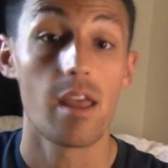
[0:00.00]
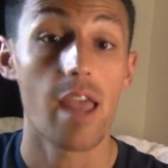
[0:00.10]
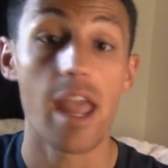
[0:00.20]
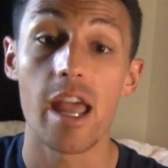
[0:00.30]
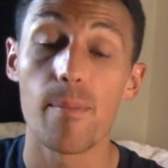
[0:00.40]

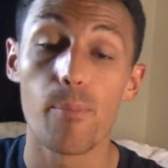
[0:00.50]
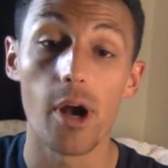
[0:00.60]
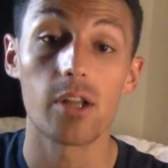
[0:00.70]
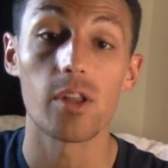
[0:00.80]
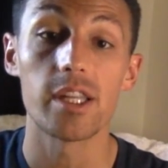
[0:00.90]
and
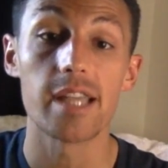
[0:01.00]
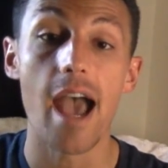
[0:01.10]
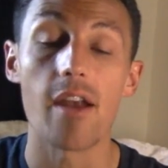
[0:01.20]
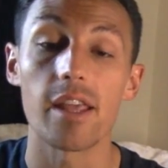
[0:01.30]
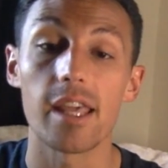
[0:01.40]
buckling
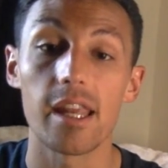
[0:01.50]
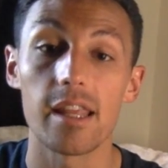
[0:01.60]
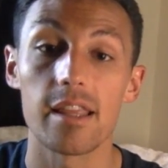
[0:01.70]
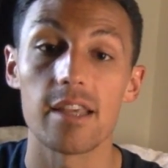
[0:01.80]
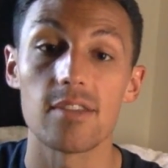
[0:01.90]
down and getting
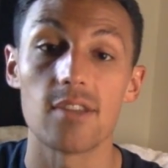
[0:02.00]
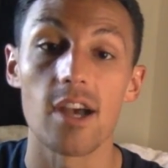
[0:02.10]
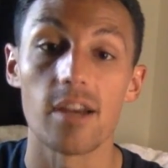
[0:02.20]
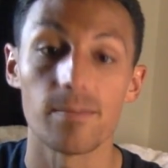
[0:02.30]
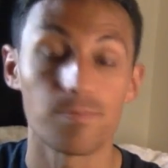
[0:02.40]
things
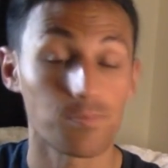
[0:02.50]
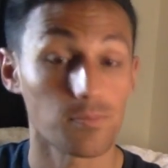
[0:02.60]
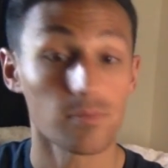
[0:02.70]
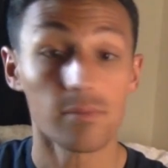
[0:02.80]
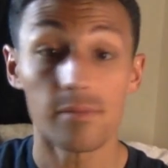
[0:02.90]
done.
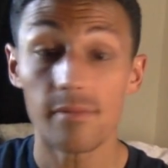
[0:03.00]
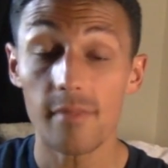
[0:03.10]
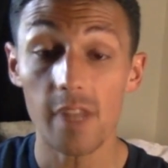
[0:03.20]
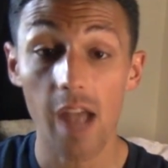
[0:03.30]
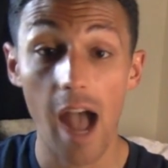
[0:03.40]

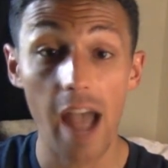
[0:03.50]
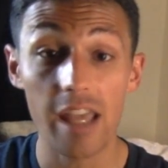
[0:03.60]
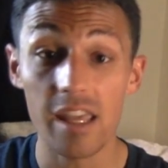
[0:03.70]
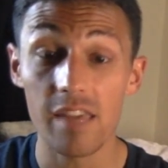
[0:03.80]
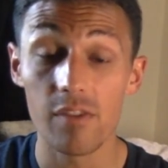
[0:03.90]
I
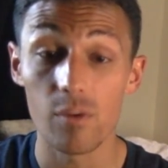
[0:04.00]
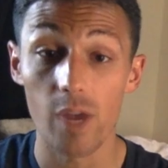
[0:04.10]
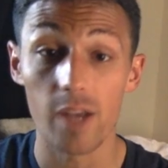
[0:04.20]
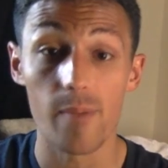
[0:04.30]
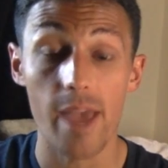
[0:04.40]
even
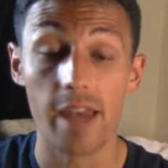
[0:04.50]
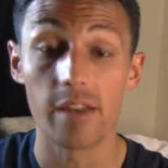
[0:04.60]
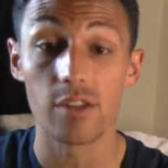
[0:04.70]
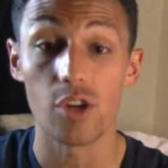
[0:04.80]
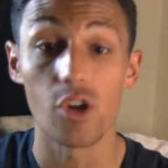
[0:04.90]

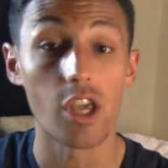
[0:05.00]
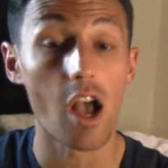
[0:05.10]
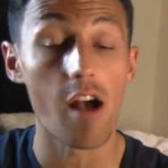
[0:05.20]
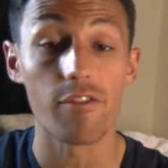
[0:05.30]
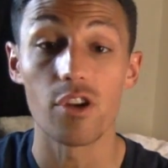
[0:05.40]
recommend turning
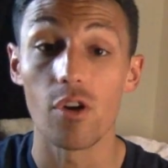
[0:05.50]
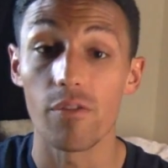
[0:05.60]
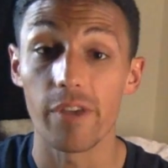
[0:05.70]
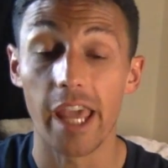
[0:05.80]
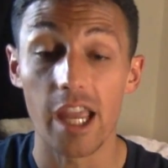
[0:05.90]
off
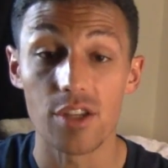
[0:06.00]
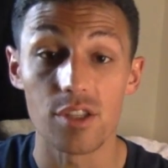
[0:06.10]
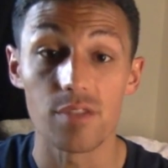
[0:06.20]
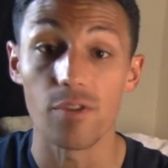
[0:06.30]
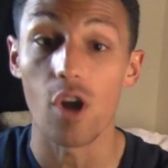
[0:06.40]

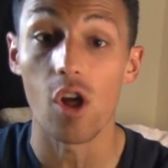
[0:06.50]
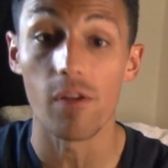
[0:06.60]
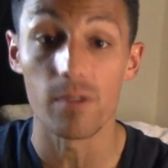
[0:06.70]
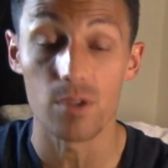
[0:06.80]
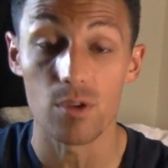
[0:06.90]
notifications for all
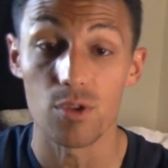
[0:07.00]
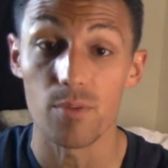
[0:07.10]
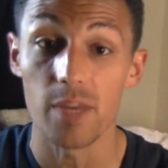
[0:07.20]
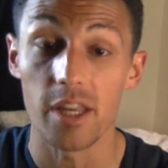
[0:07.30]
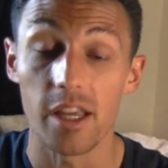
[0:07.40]
of your social
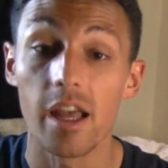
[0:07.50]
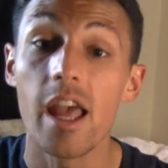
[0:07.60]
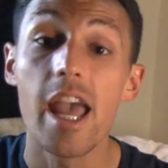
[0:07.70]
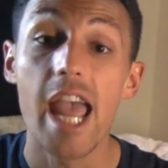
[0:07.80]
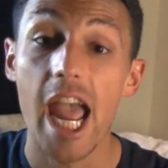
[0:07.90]
media
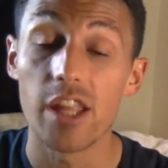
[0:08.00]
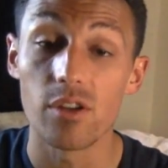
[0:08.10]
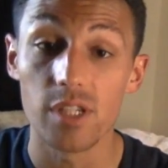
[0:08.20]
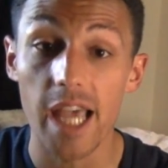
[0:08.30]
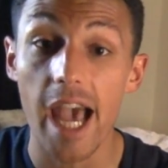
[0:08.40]
and
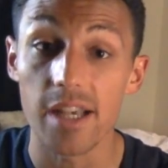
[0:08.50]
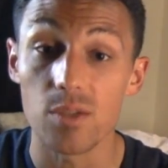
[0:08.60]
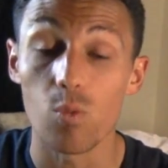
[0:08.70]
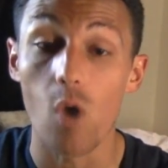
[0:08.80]
your texts